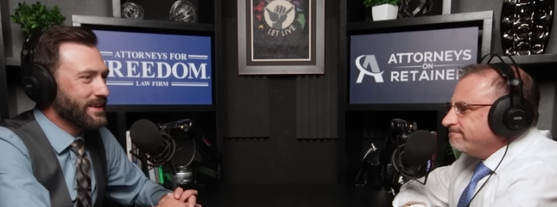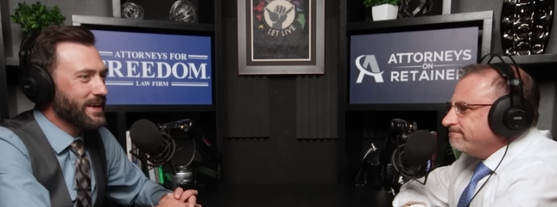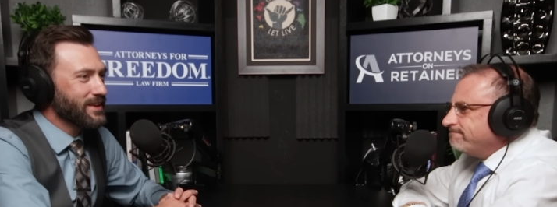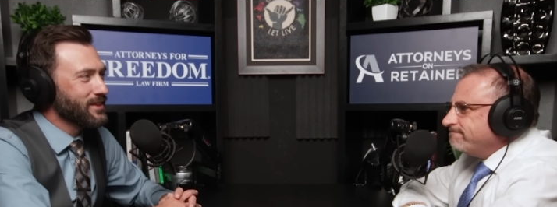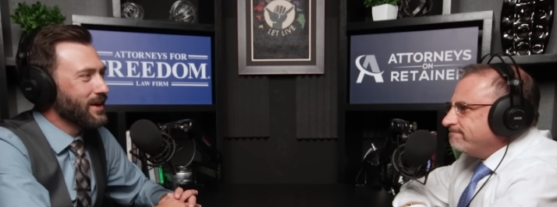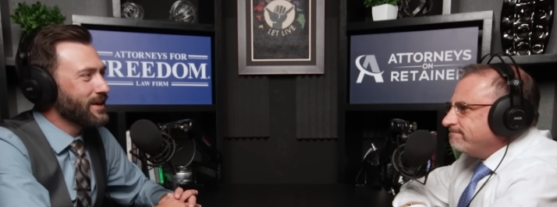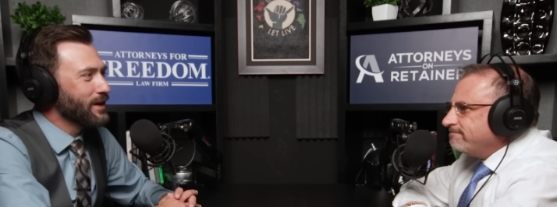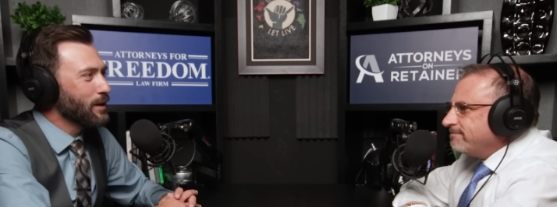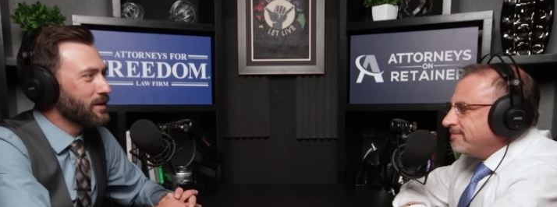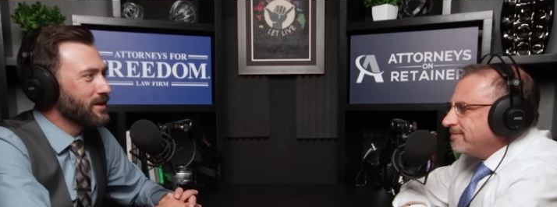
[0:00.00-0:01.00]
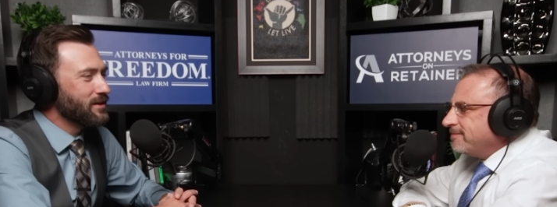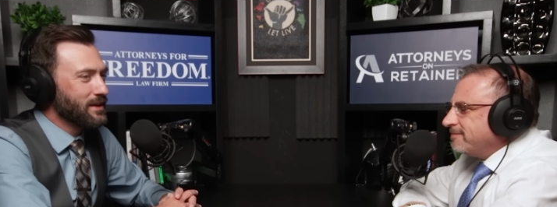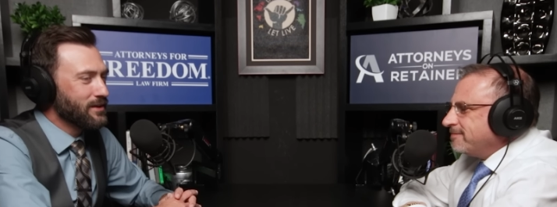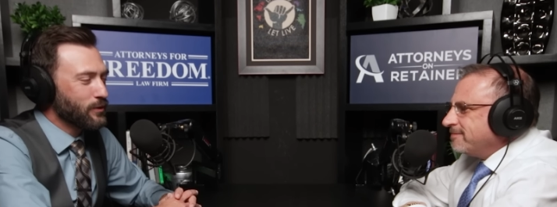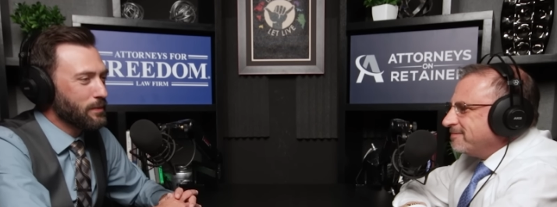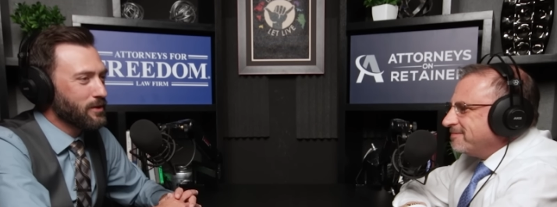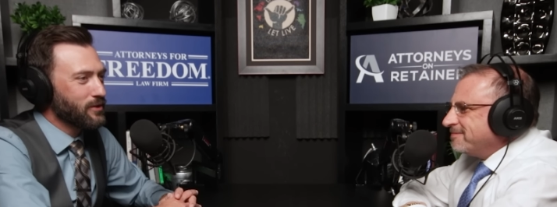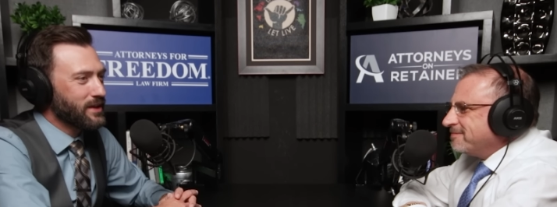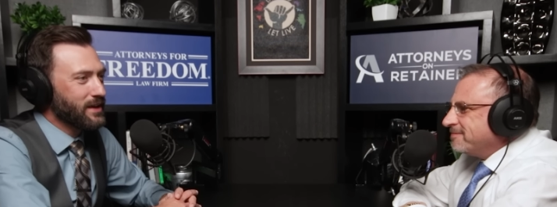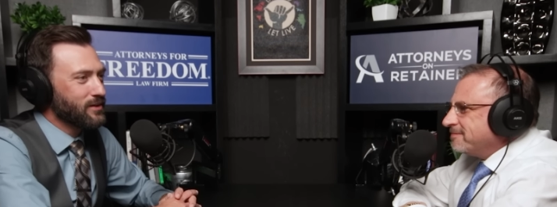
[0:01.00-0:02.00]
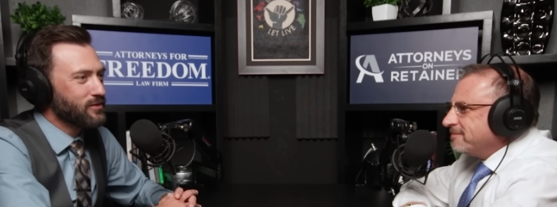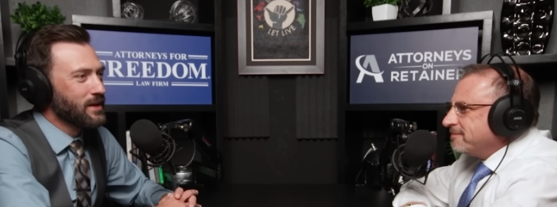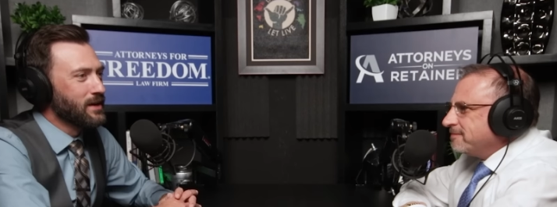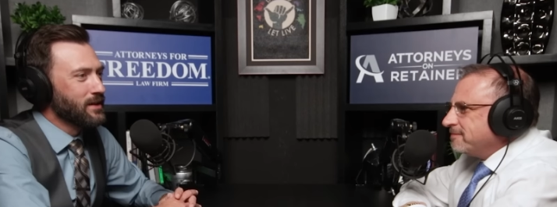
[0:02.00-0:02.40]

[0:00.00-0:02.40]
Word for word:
Speaker 1: they can't line up in a criminal case,